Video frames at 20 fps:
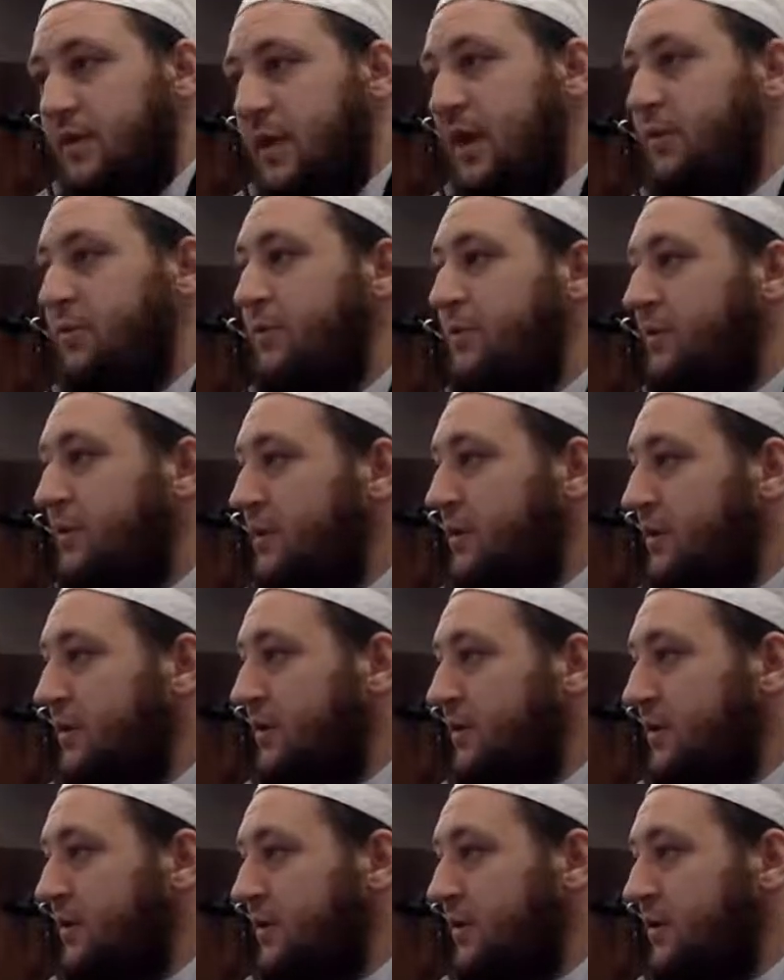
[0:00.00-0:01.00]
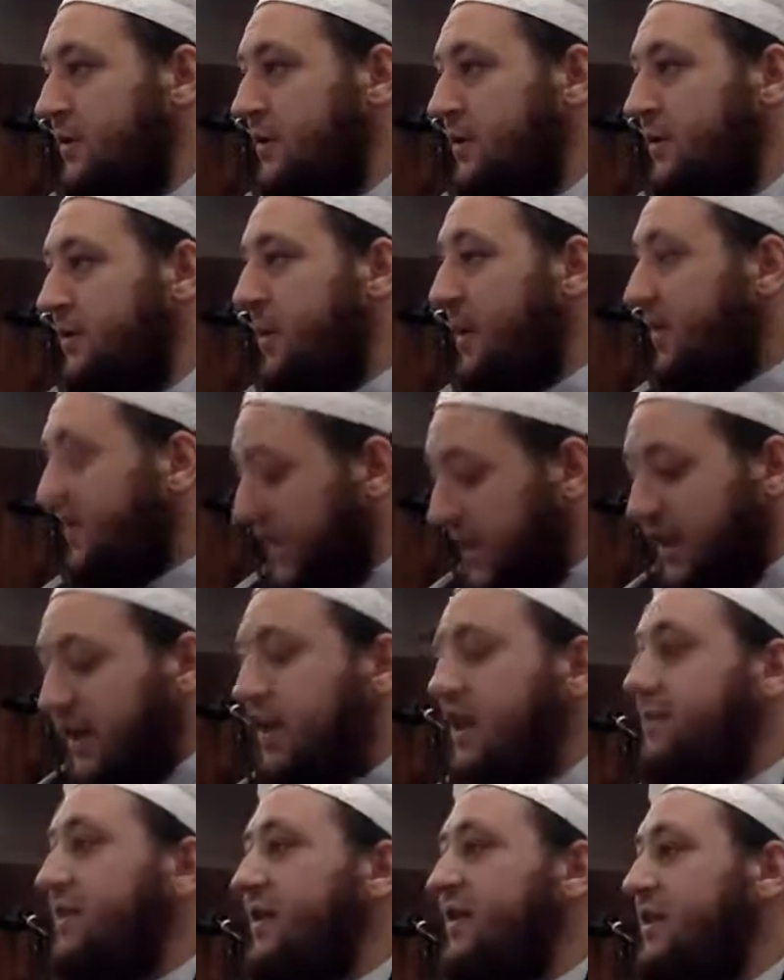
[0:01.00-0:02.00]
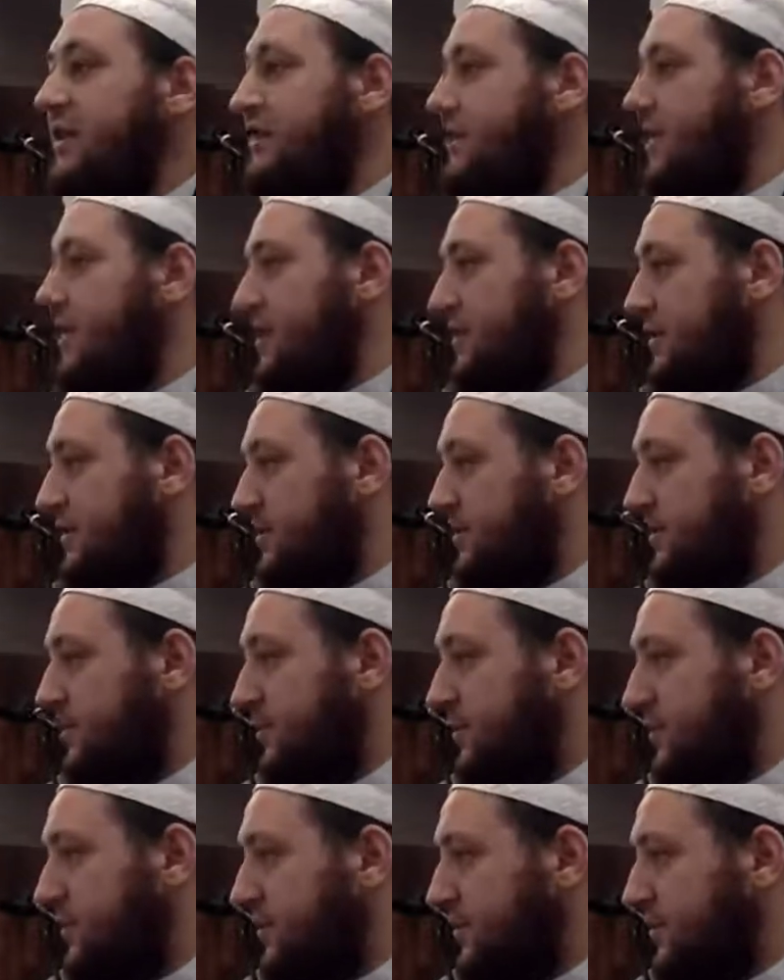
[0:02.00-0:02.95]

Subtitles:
How? By thinking about these things.